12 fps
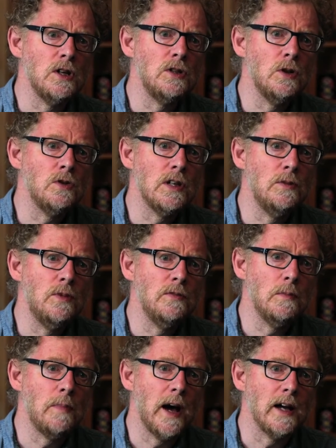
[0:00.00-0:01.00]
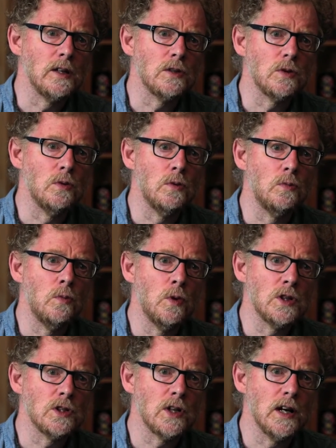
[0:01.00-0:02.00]
is usually riverbanks or
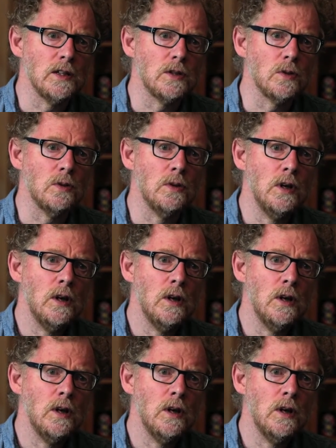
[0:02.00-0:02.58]
watersheds or